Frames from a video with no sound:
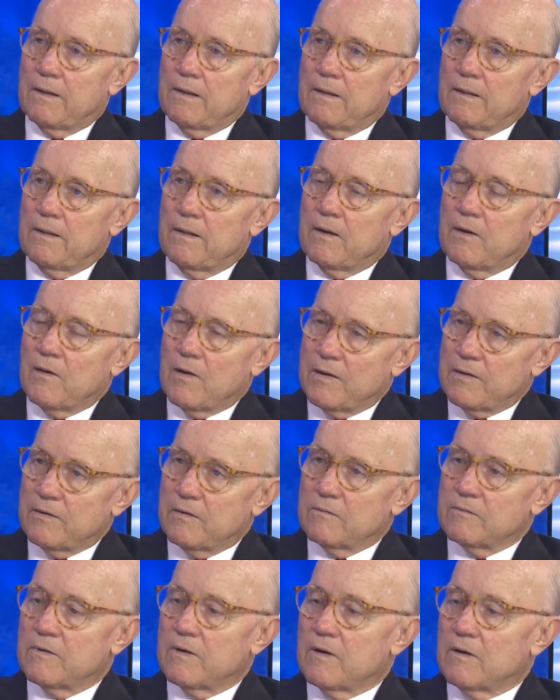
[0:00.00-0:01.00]
You know, I
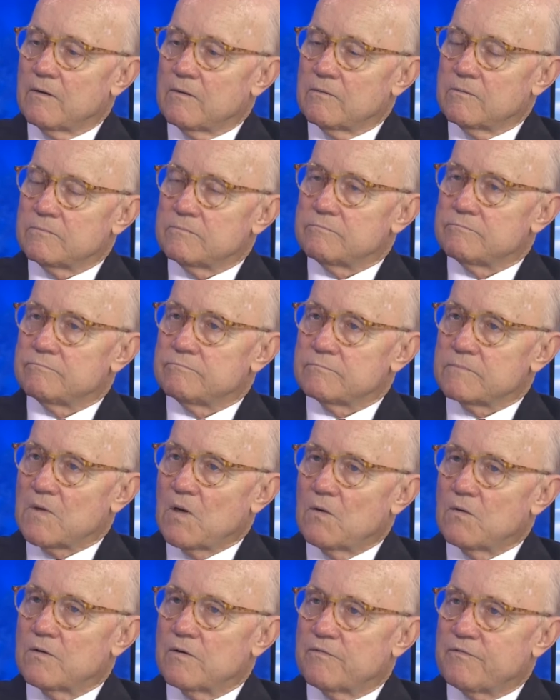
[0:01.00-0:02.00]
don't know.
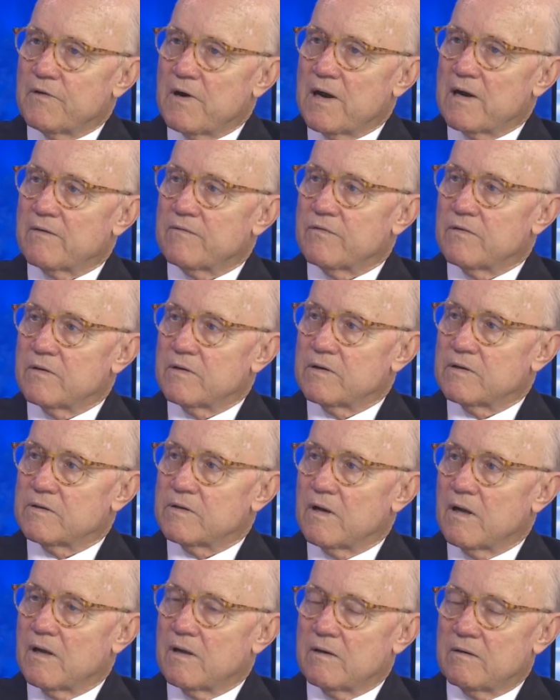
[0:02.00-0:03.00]
Going to Frankfort is
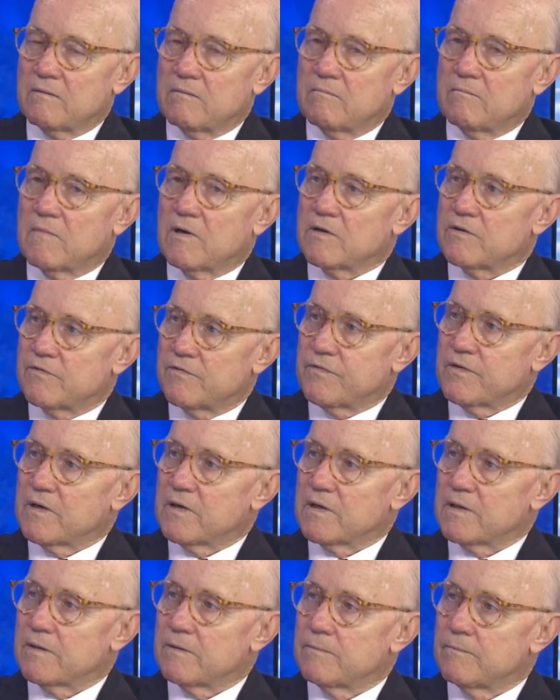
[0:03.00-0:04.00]
not much
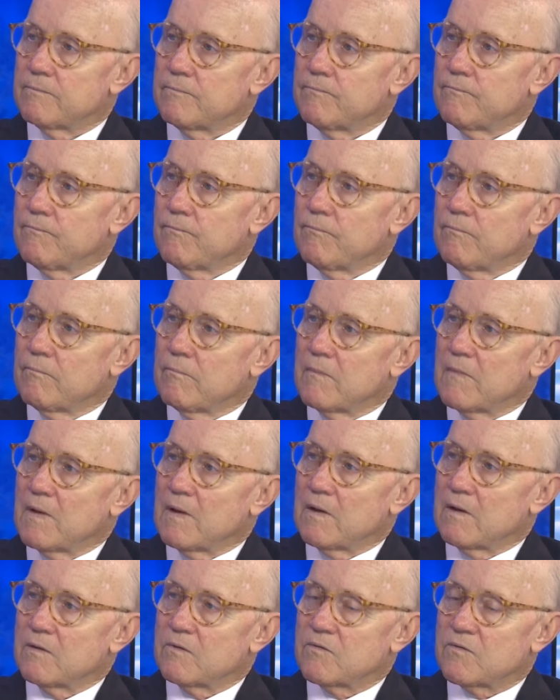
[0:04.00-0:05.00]
fun.
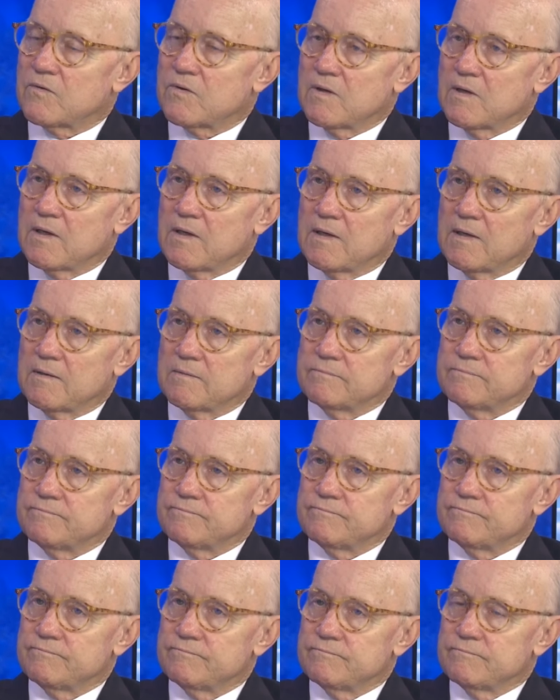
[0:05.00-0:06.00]
It's, um,
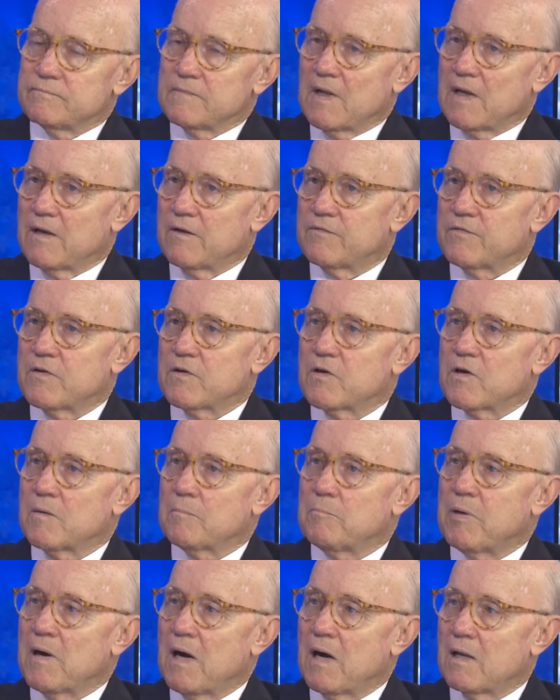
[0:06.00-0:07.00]
if you're a
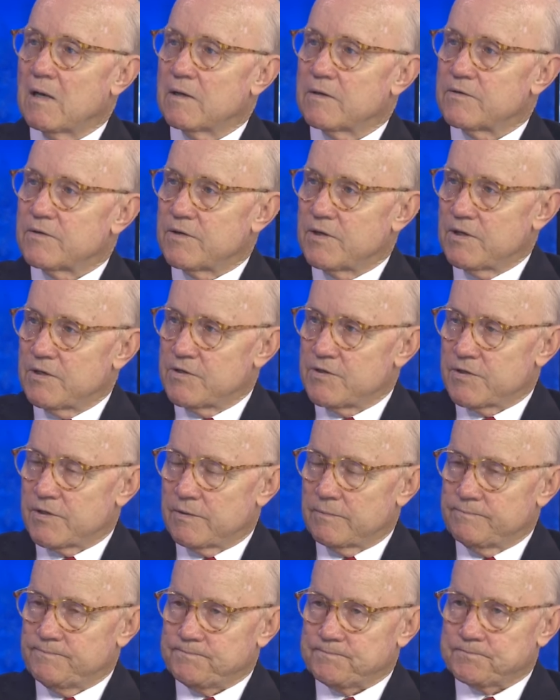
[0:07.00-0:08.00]

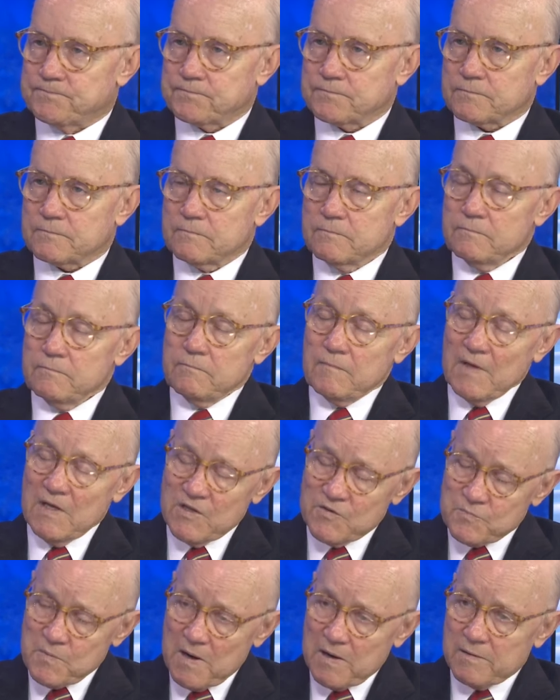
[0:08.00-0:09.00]
politician,
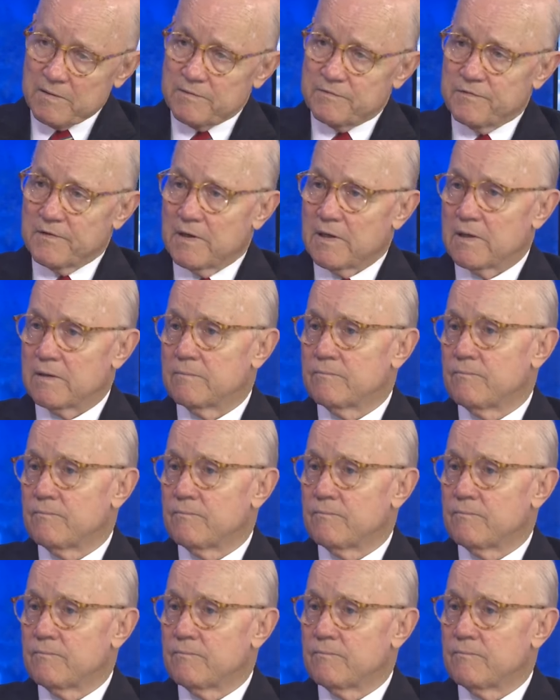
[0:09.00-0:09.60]
it's probably fun.